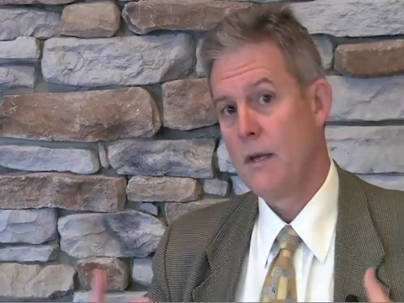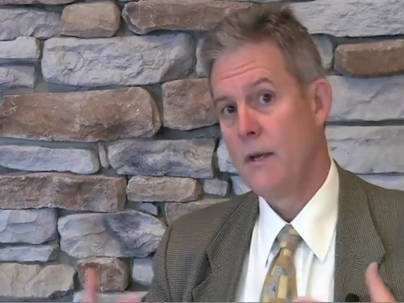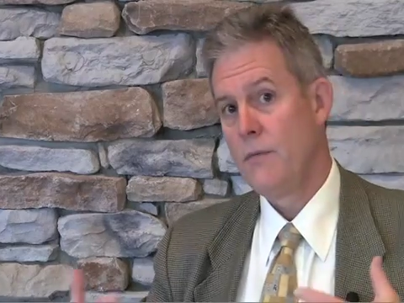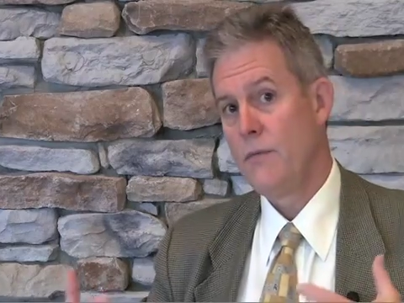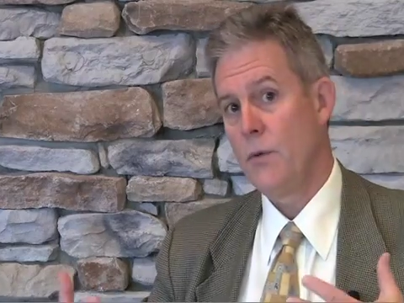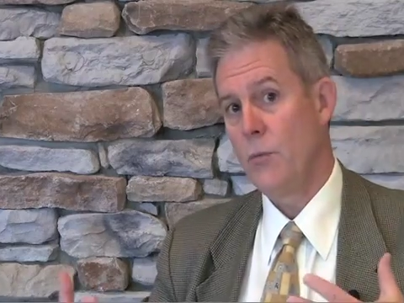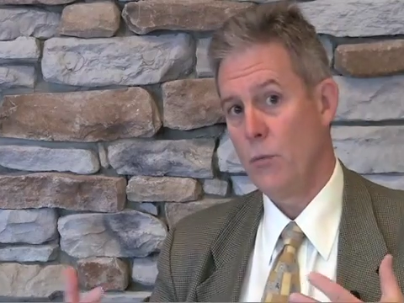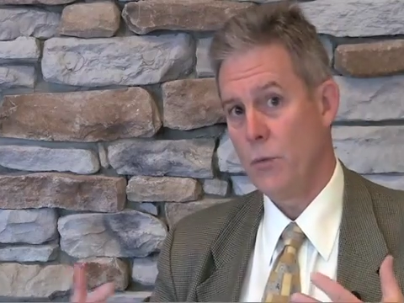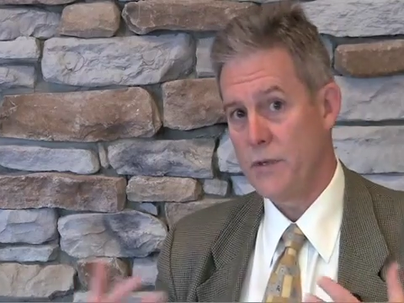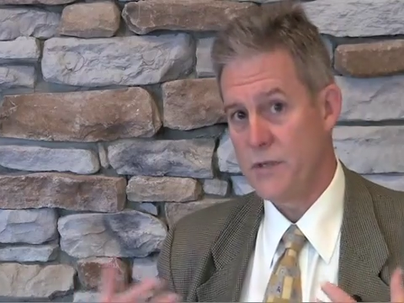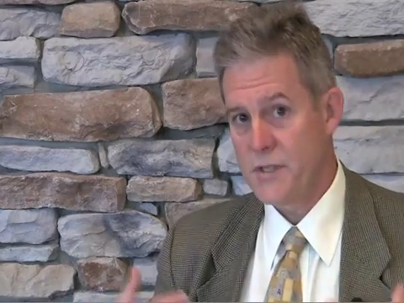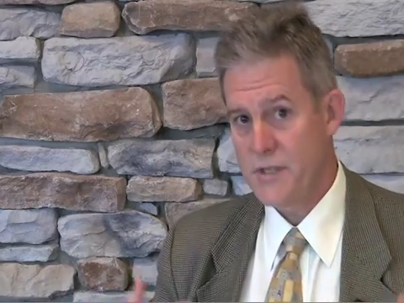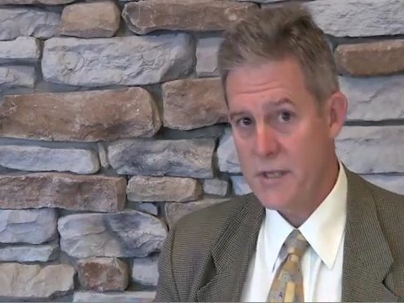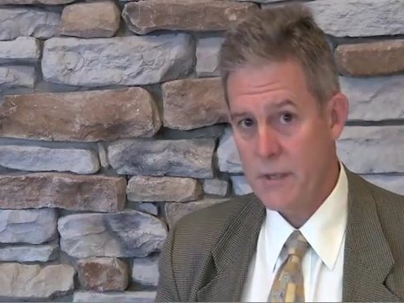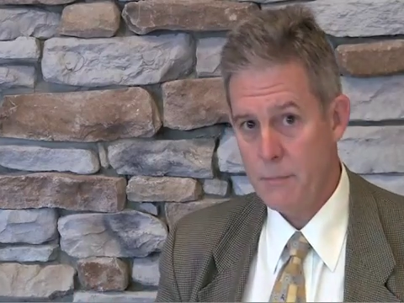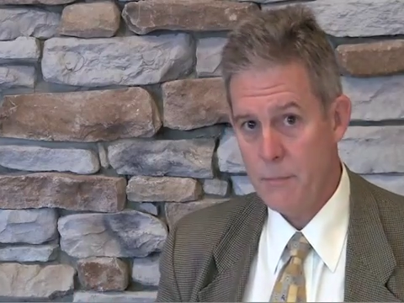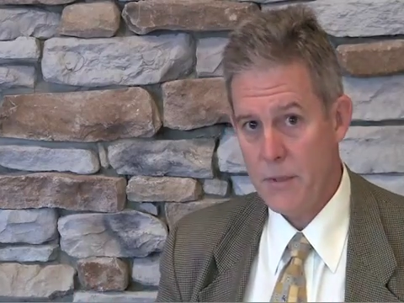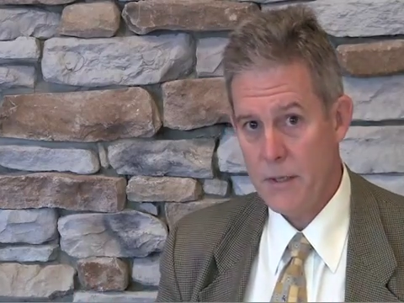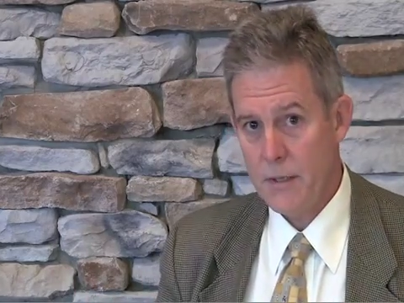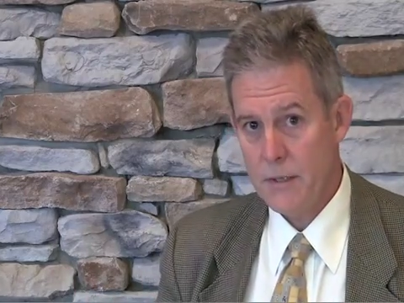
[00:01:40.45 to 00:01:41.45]
The
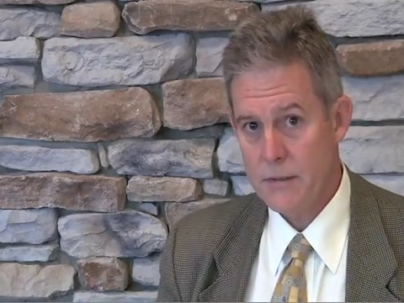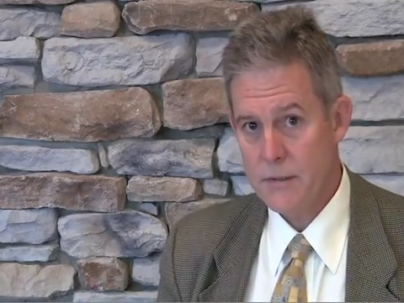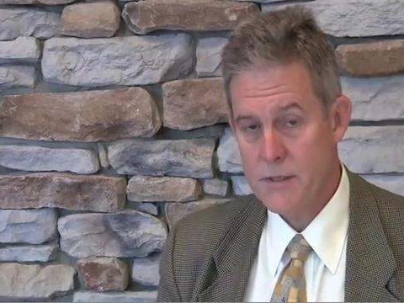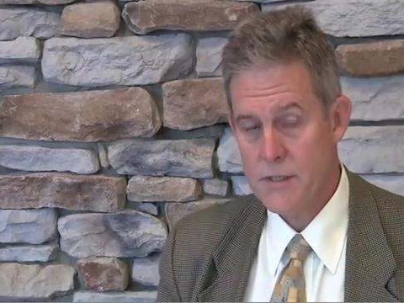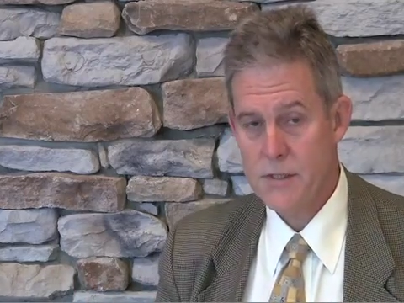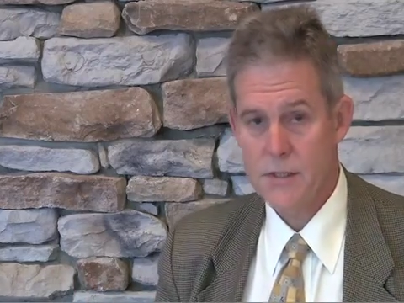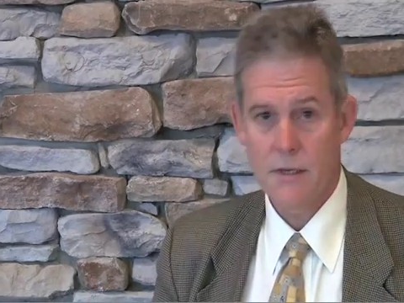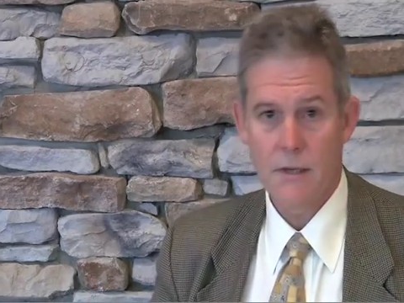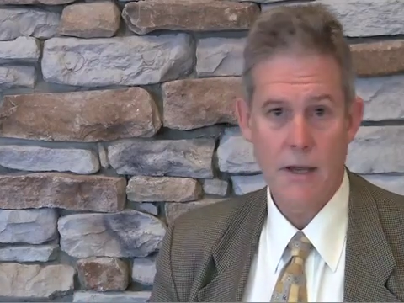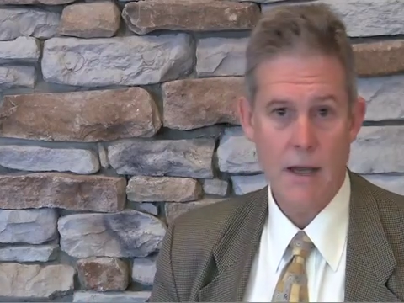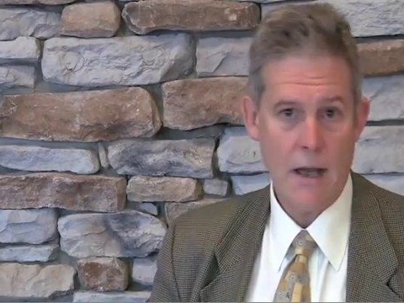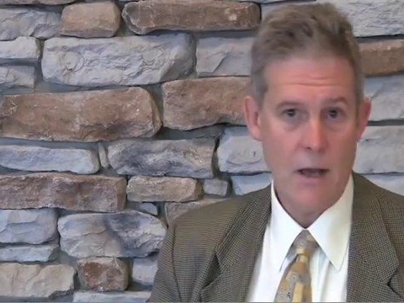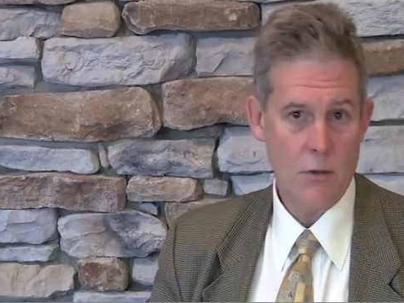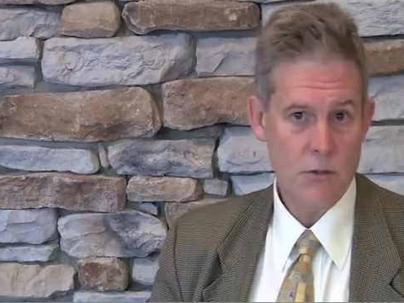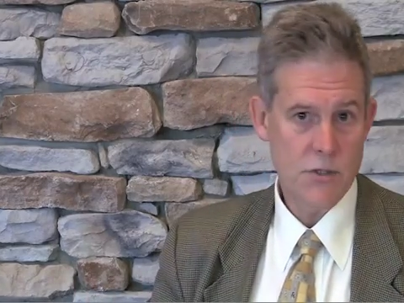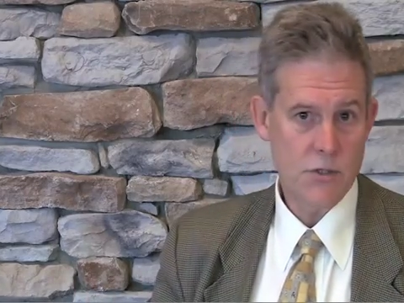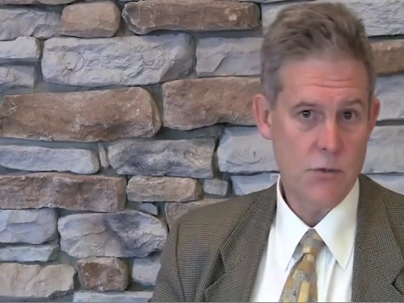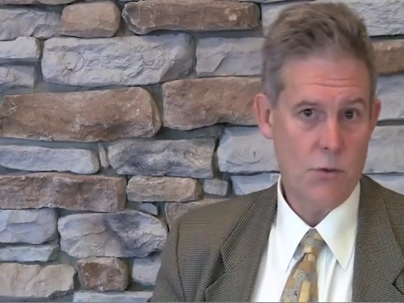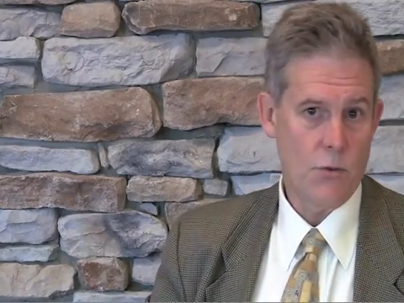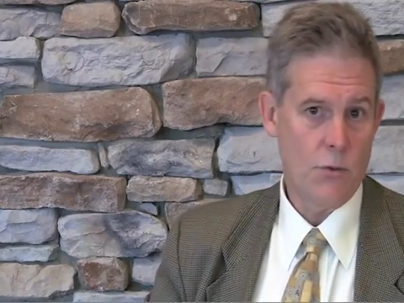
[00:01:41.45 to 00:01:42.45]
recipients,
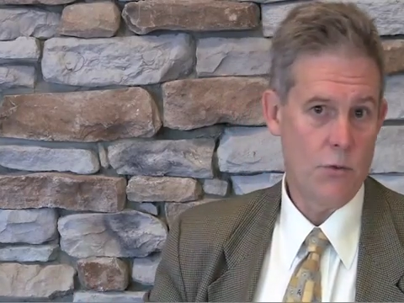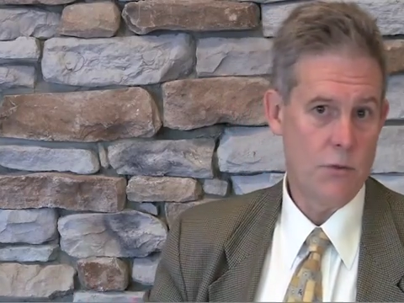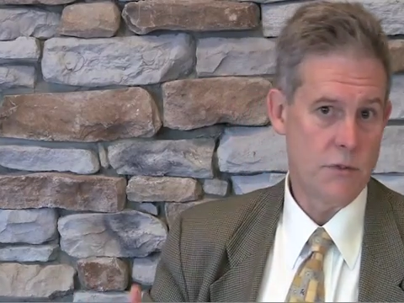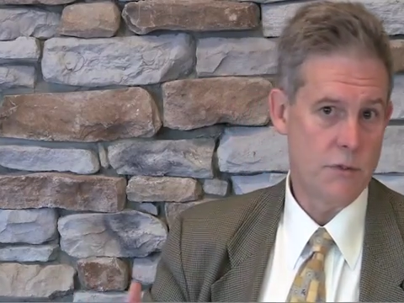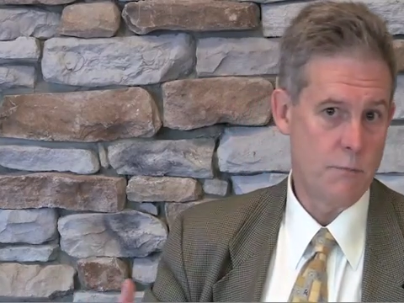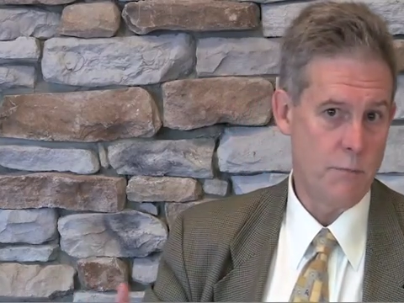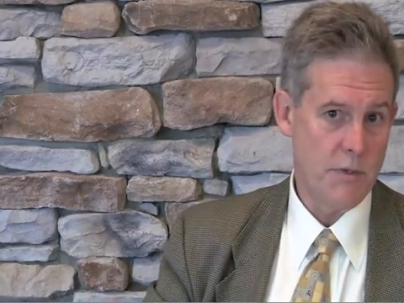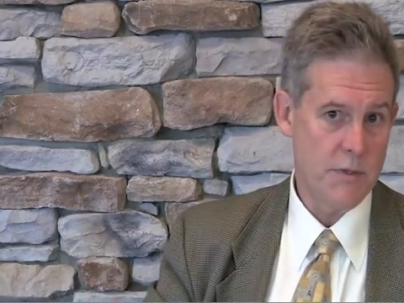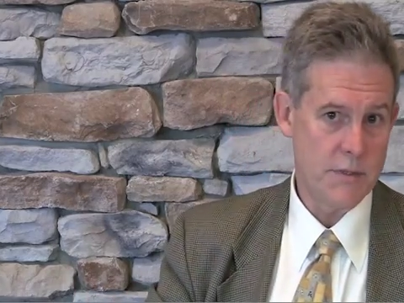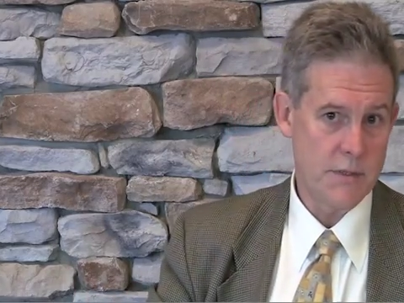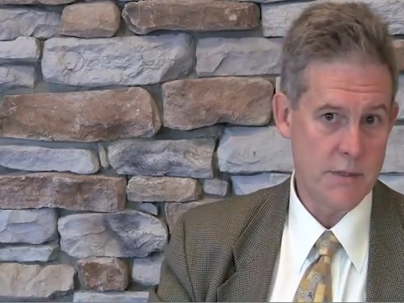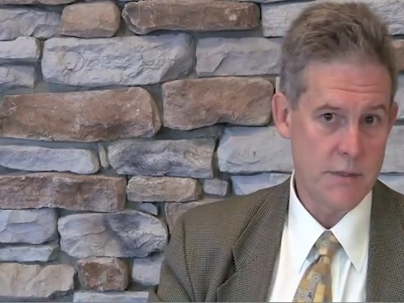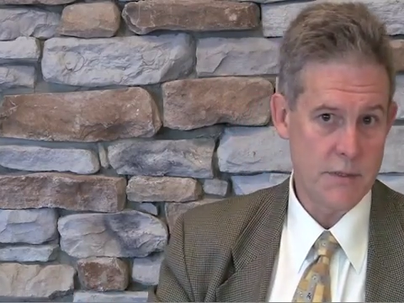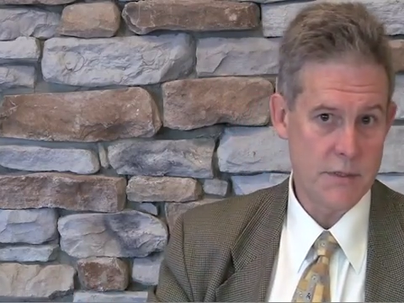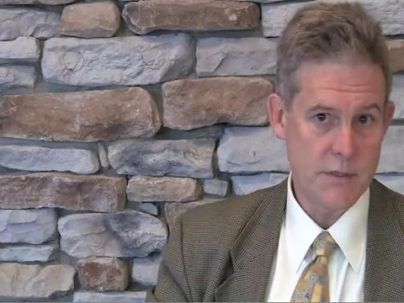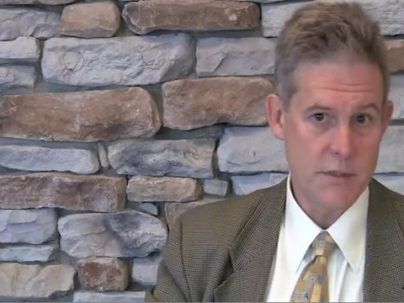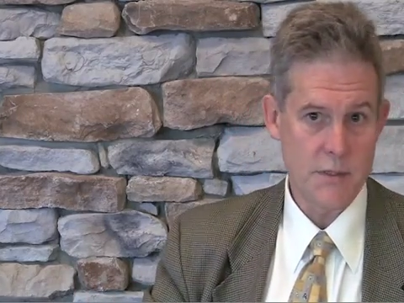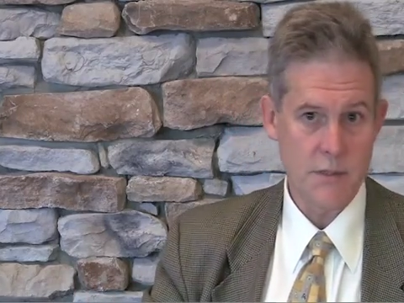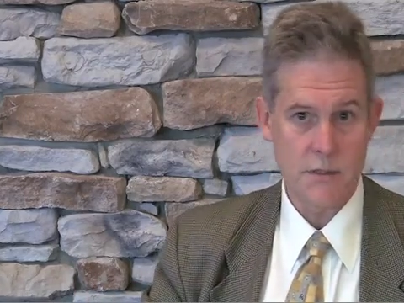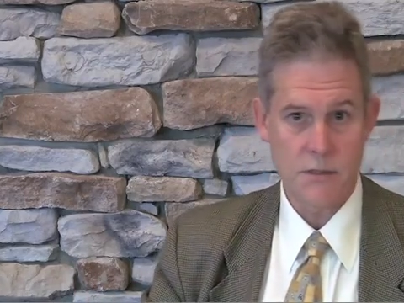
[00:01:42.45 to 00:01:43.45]
households,
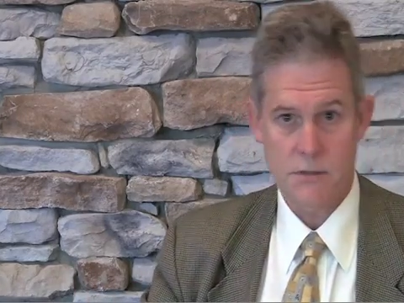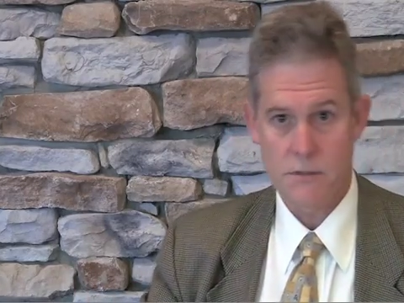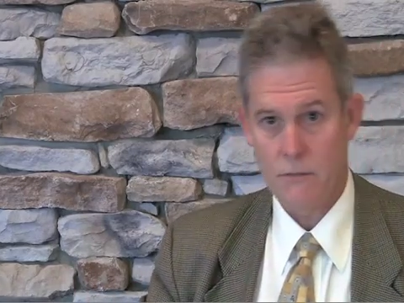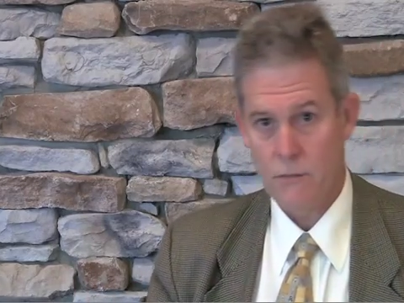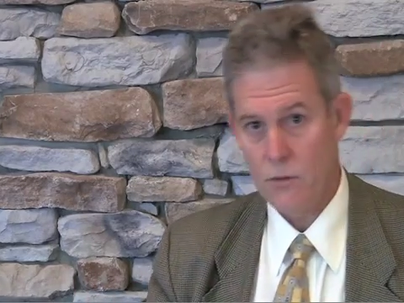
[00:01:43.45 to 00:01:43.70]
businesses,